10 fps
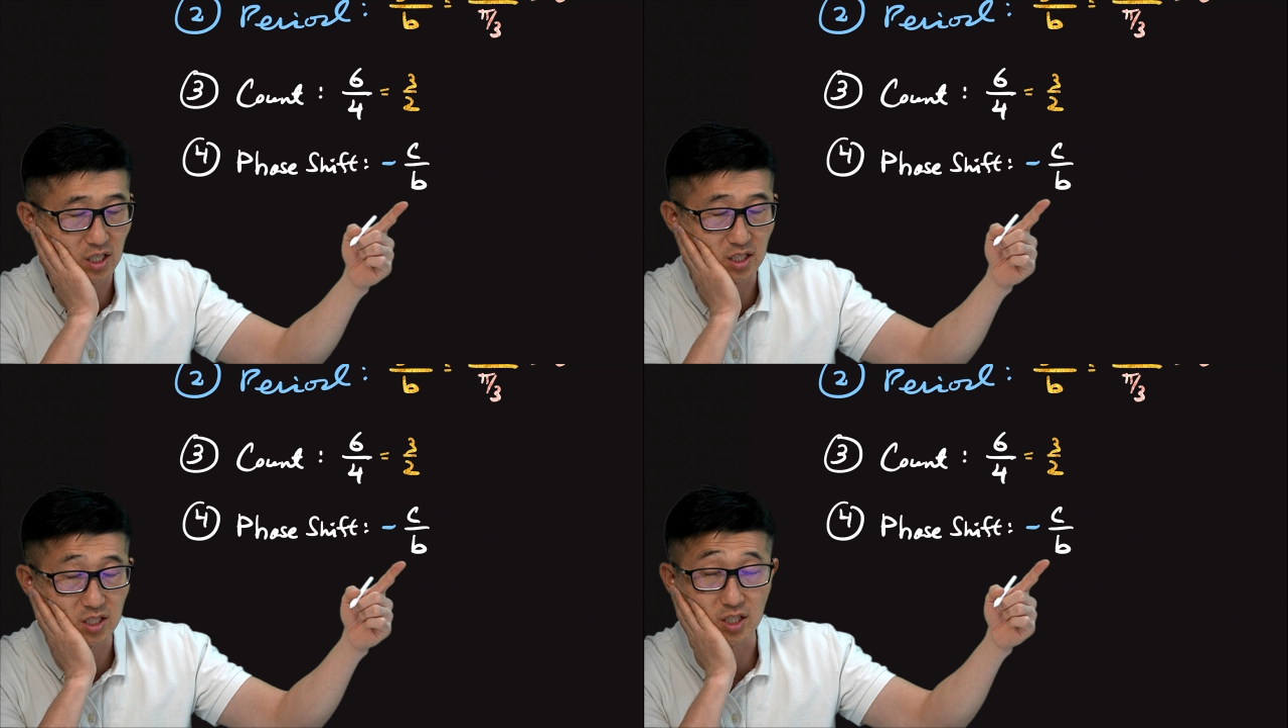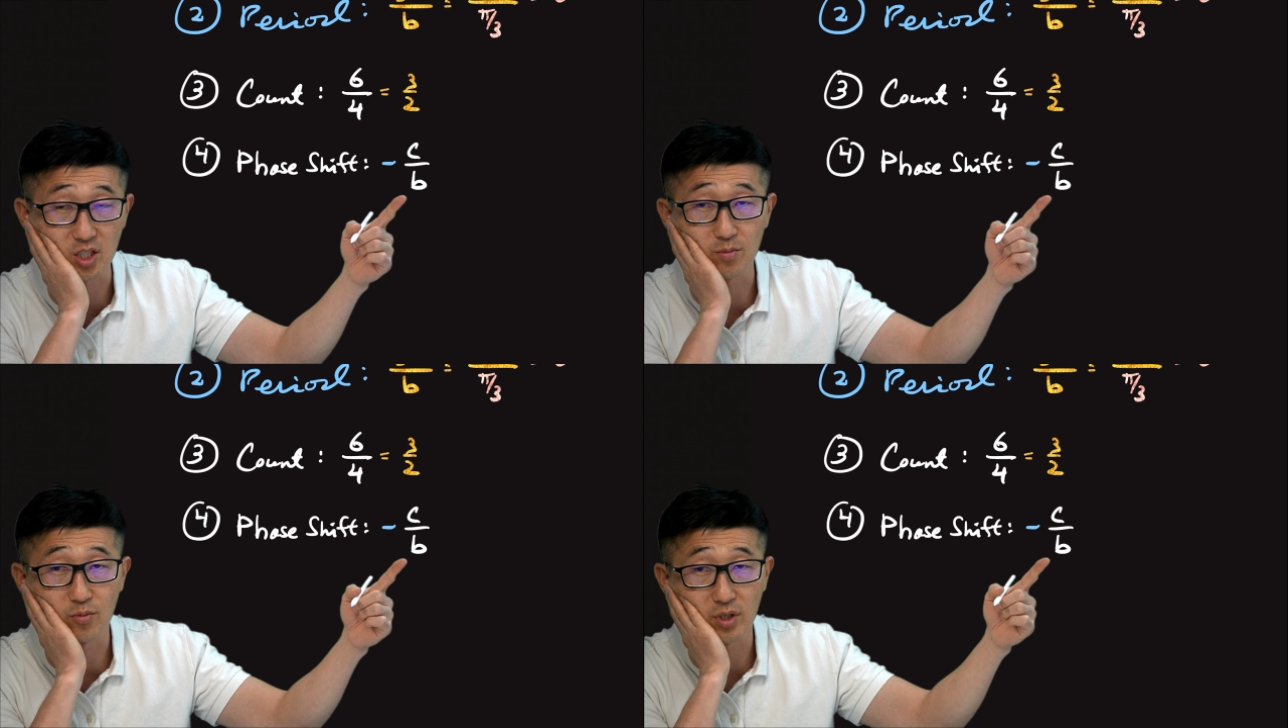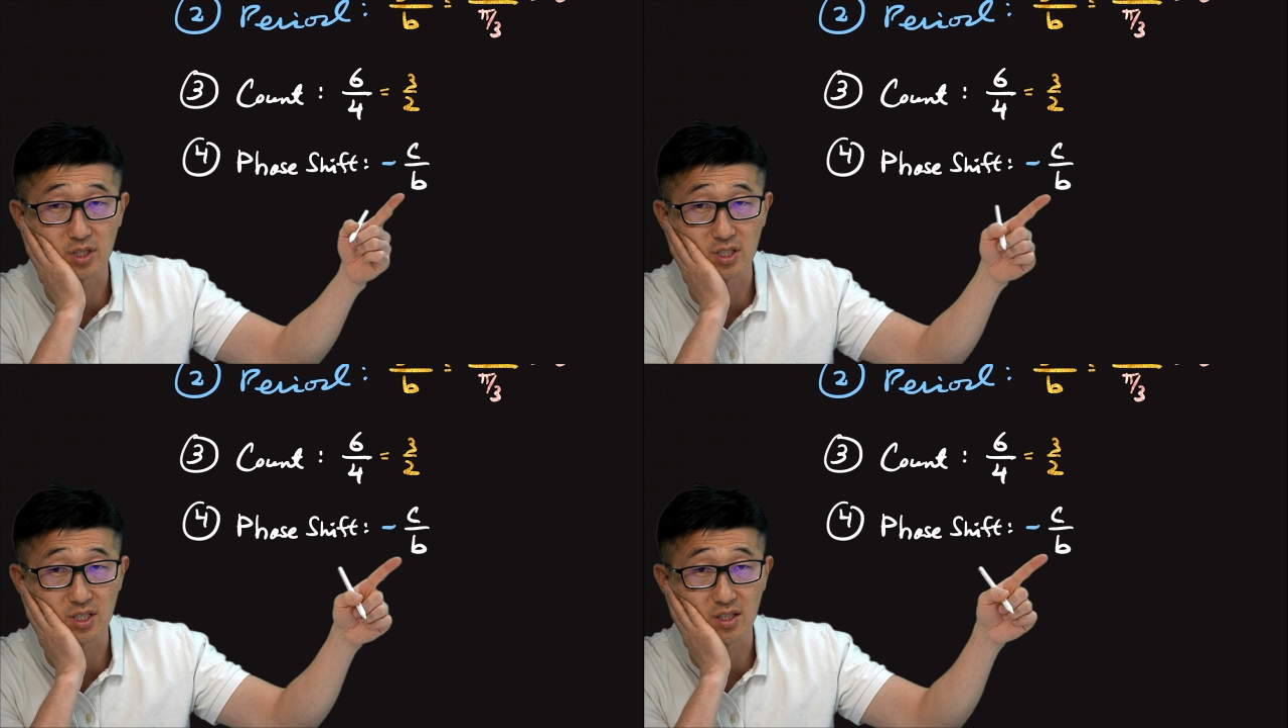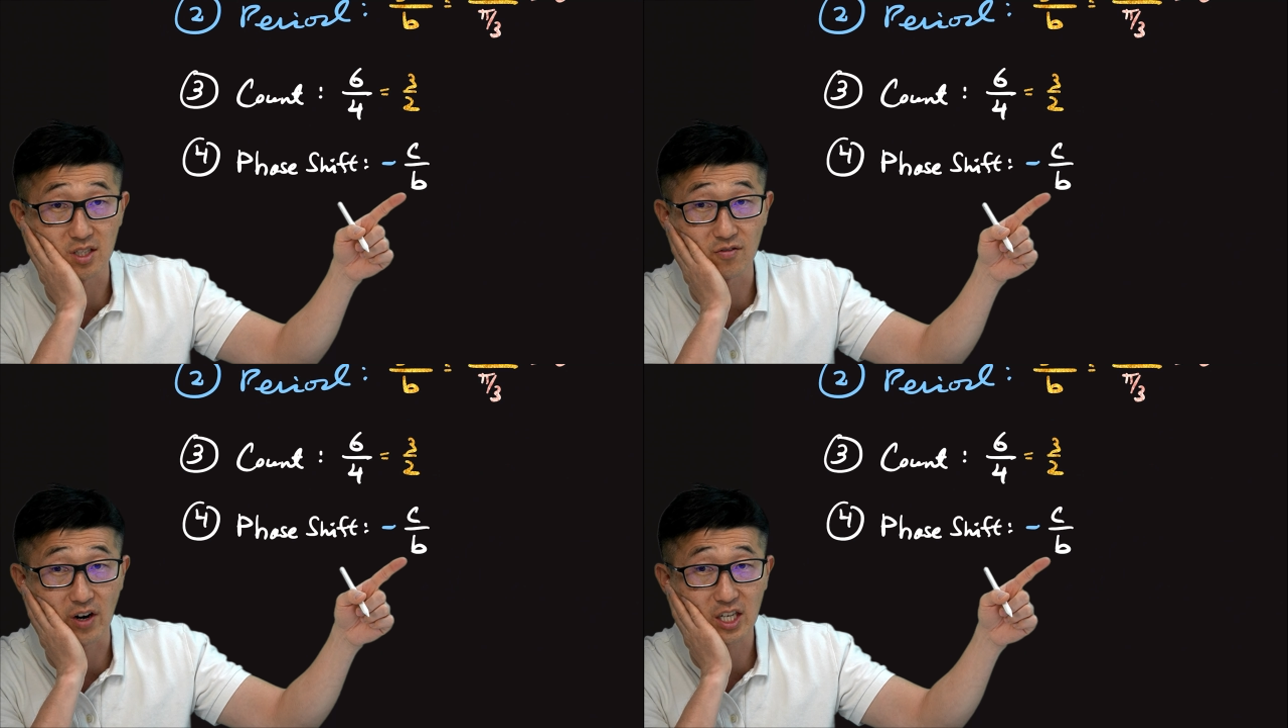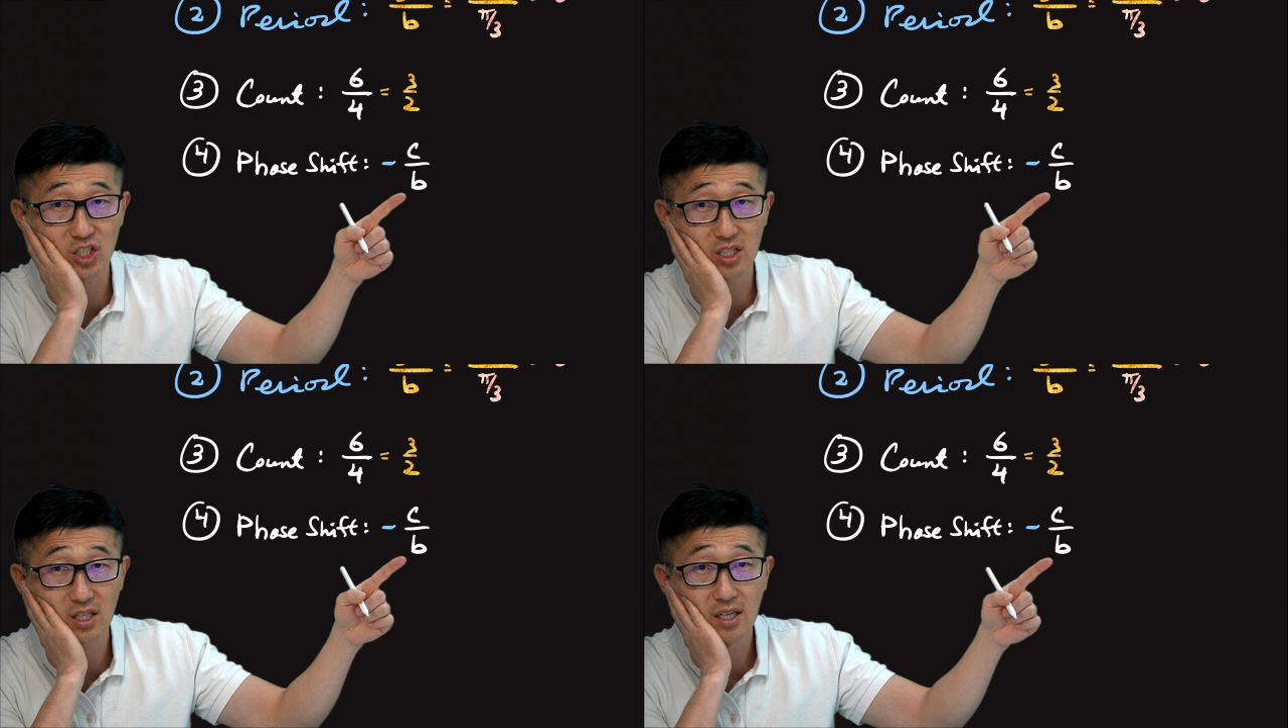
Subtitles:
this fraction,